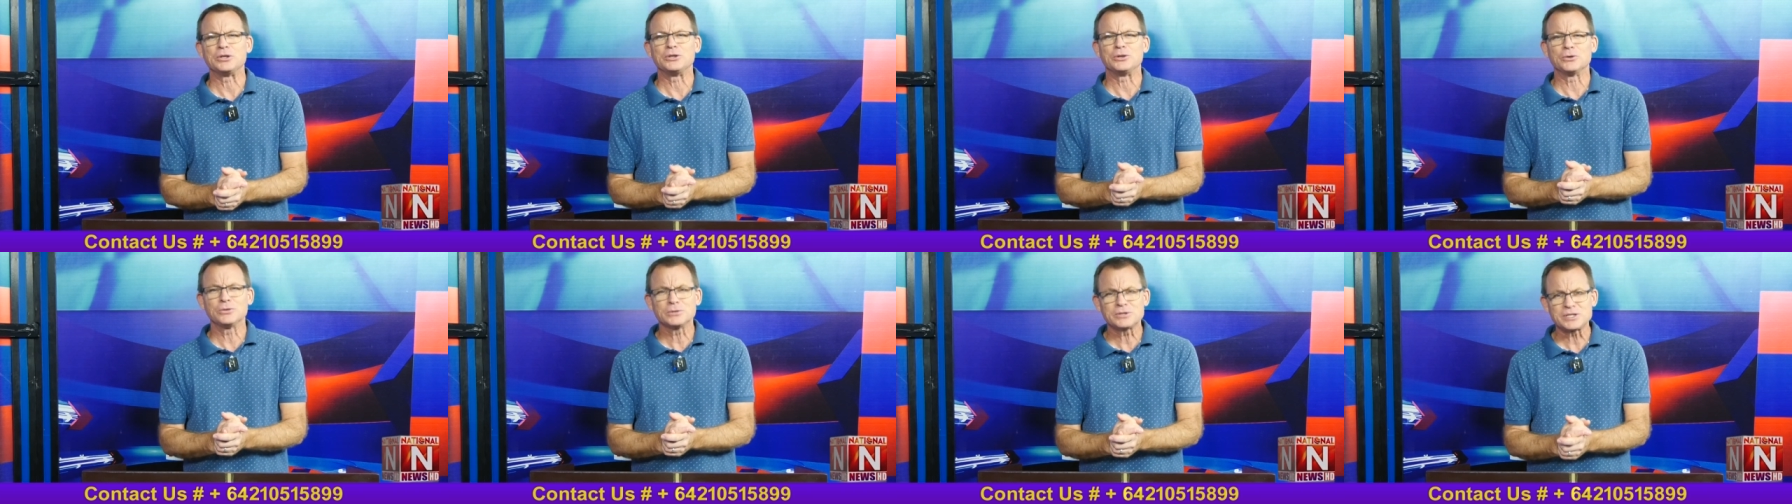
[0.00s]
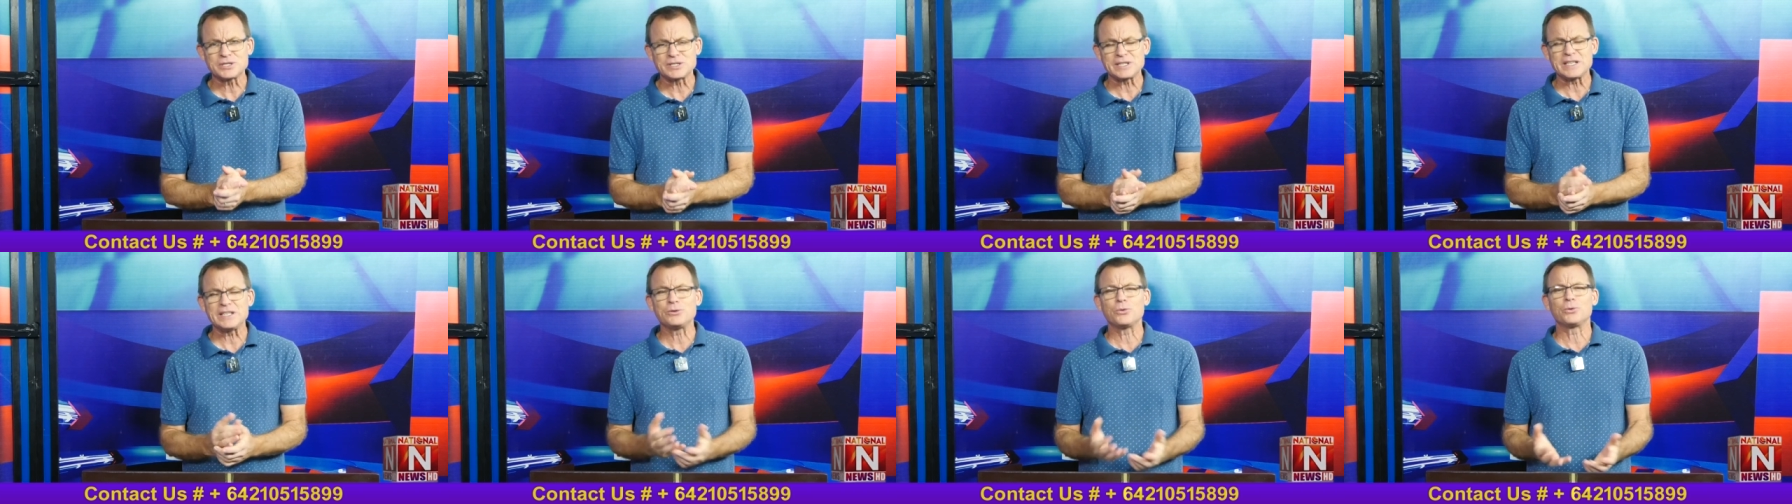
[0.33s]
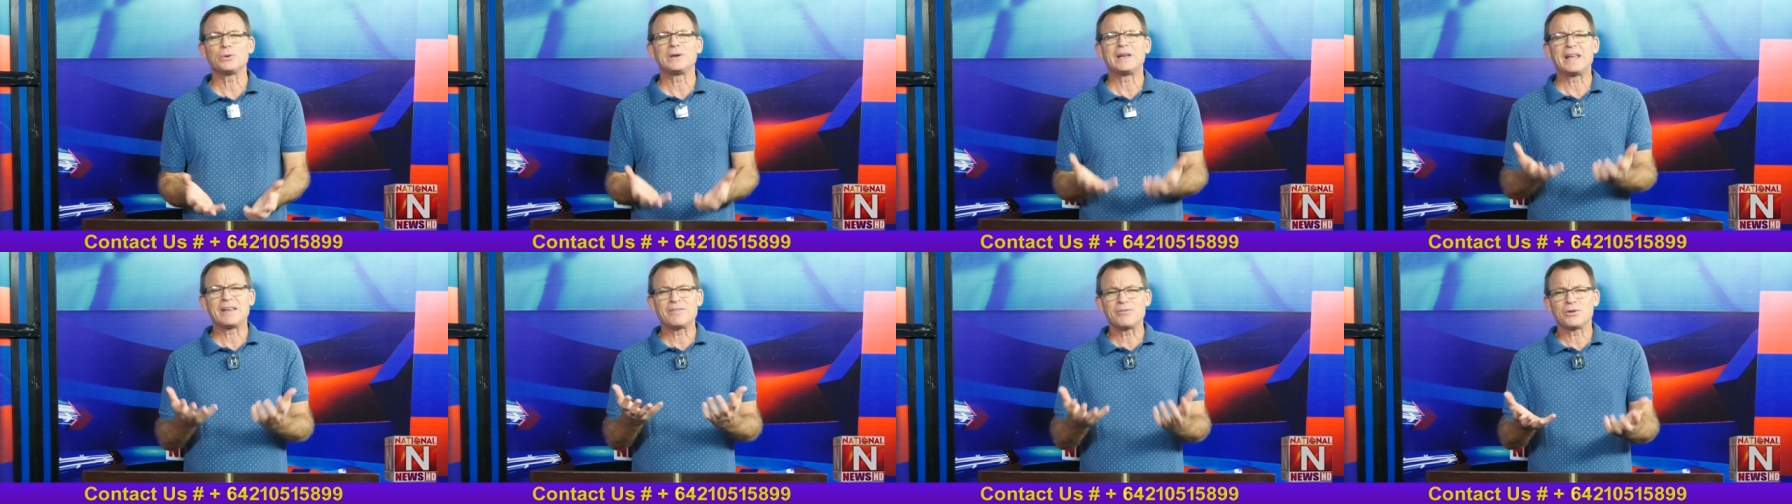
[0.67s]
you'll see
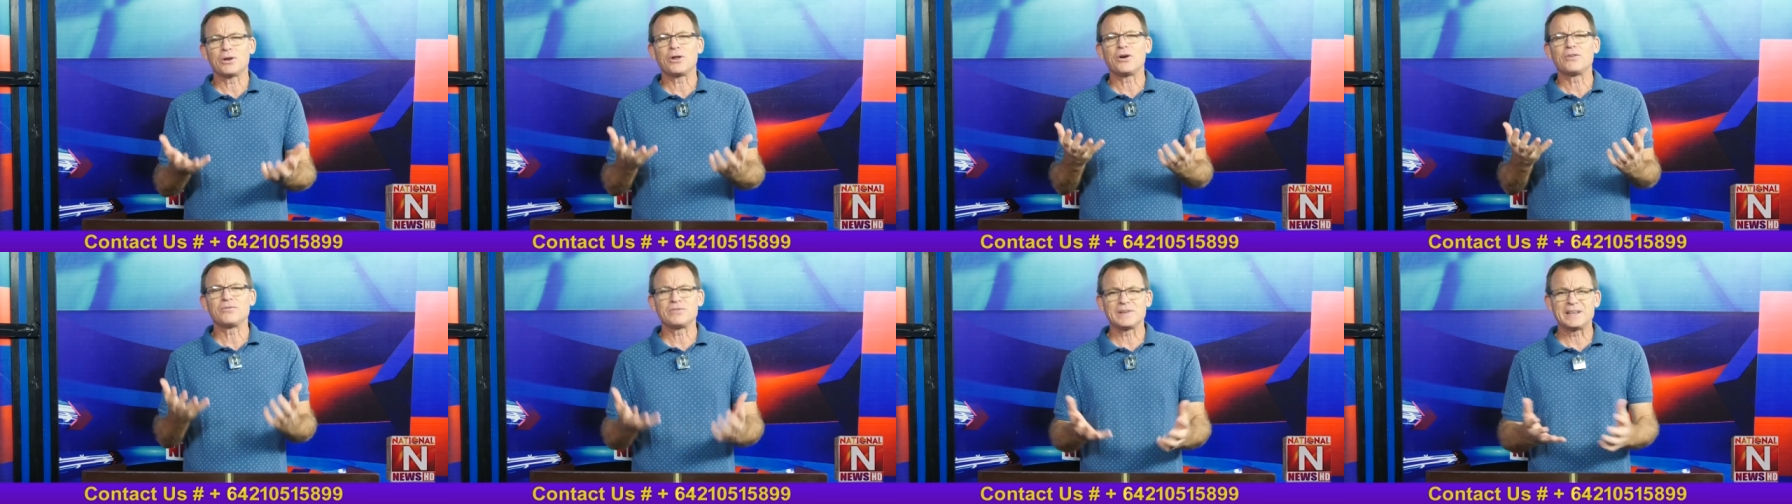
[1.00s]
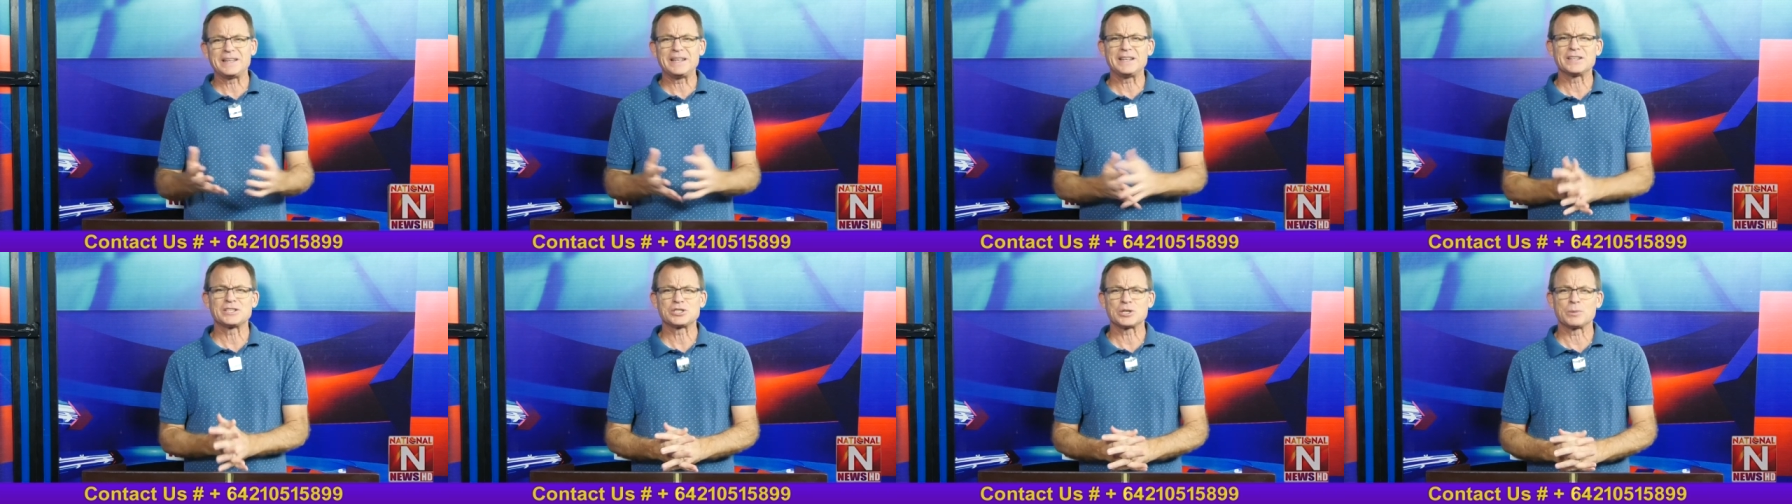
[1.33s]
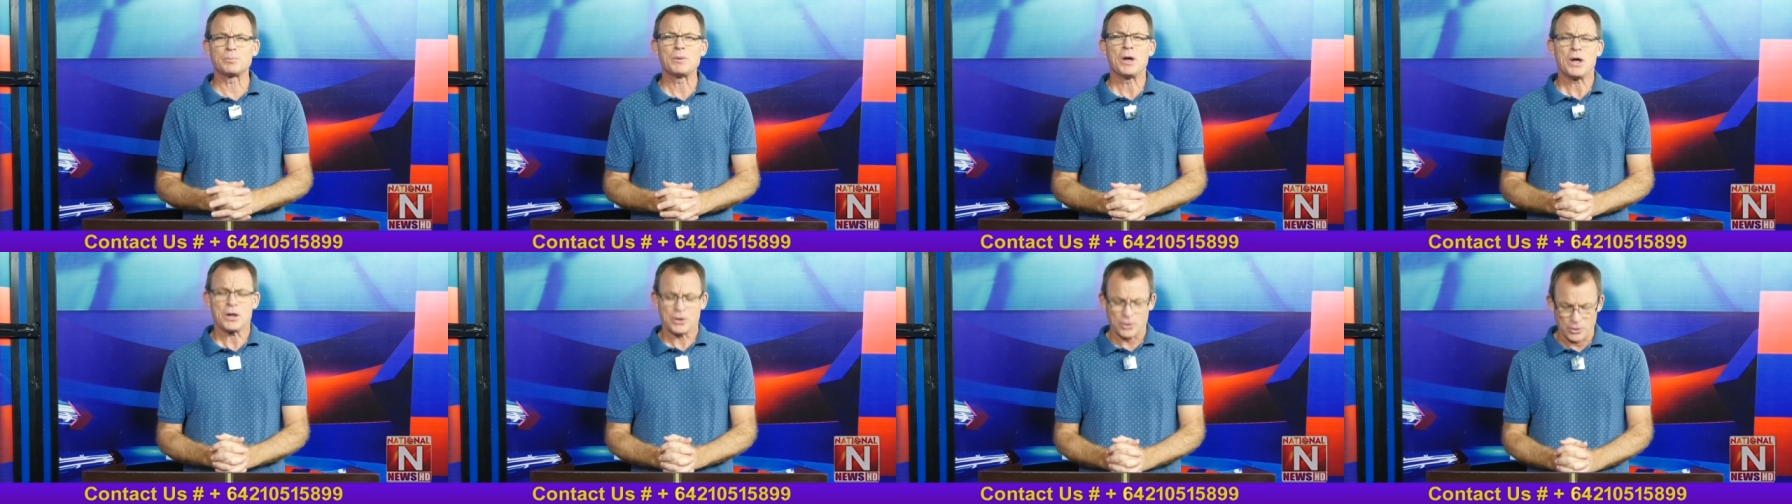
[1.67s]
your level of
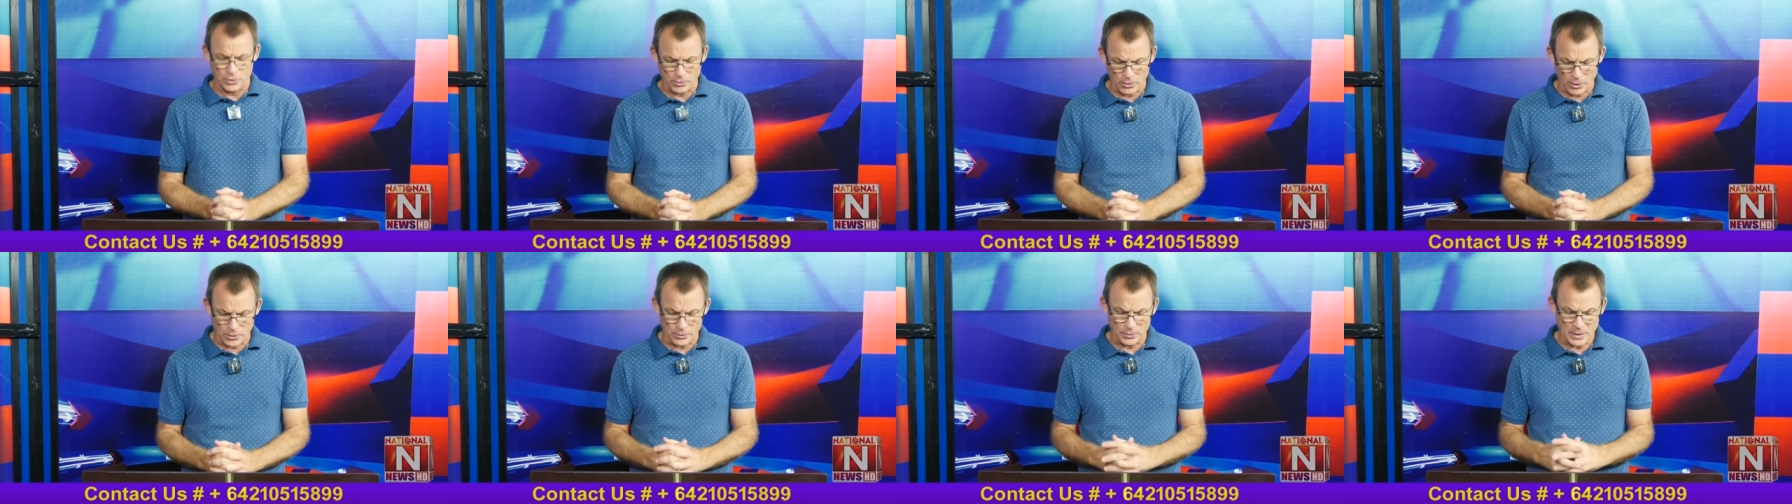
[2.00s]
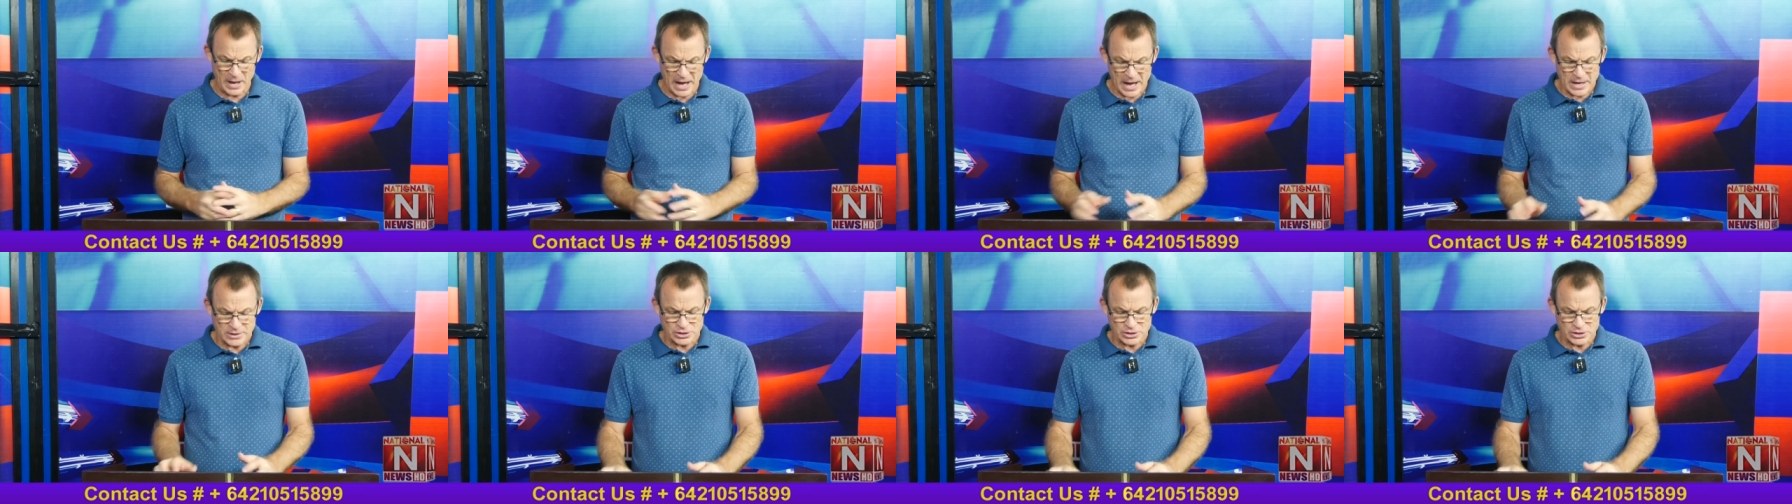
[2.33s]
leadership grow.